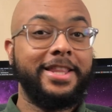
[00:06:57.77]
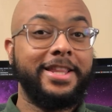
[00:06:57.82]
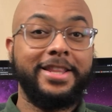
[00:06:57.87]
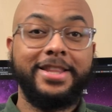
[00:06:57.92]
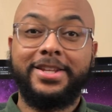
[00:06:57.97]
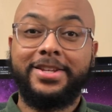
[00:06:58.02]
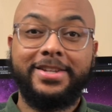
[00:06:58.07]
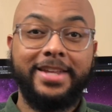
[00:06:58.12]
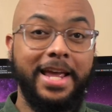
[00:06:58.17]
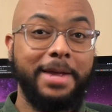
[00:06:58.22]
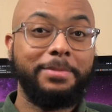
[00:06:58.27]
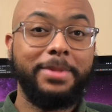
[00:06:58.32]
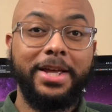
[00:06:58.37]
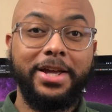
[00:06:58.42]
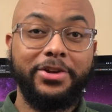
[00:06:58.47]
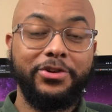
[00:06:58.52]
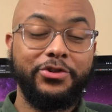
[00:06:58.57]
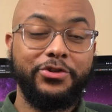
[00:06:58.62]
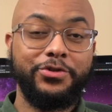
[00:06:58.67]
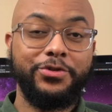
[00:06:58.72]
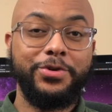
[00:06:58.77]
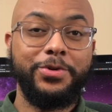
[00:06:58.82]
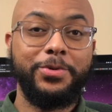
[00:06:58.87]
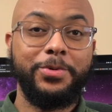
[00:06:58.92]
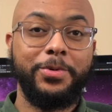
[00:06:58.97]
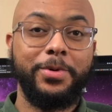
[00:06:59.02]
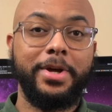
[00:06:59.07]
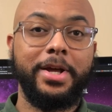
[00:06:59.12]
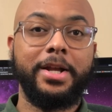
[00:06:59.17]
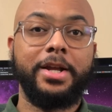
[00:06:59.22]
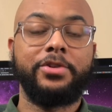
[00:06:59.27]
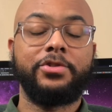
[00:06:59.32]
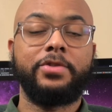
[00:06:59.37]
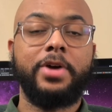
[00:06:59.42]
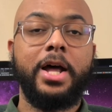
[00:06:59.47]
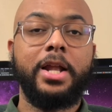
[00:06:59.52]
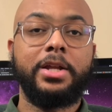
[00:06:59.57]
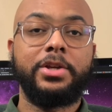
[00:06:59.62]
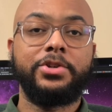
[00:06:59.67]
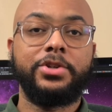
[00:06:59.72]
The same thing is true in
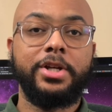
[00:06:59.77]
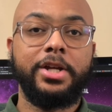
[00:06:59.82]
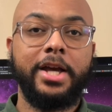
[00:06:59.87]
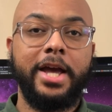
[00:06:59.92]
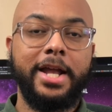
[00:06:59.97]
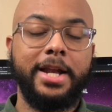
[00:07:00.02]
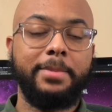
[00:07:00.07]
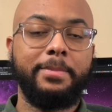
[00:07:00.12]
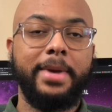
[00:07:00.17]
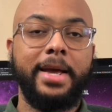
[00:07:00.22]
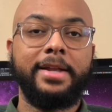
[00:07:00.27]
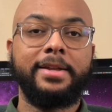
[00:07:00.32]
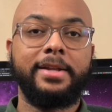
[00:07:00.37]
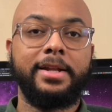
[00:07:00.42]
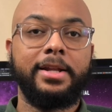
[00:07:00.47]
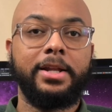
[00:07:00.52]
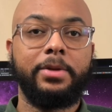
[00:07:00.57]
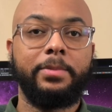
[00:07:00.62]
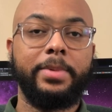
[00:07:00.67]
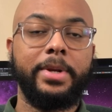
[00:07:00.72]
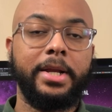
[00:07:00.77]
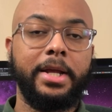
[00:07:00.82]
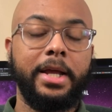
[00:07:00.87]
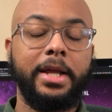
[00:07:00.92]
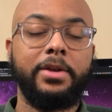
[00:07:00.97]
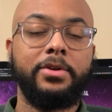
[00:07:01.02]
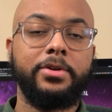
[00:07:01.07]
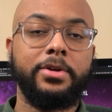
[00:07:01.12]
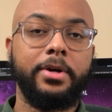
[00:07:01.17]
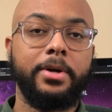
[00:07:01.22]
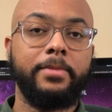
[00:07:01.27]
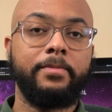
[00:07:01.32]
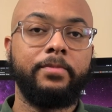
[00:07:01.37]
astrology, and it makes it a little bit easier.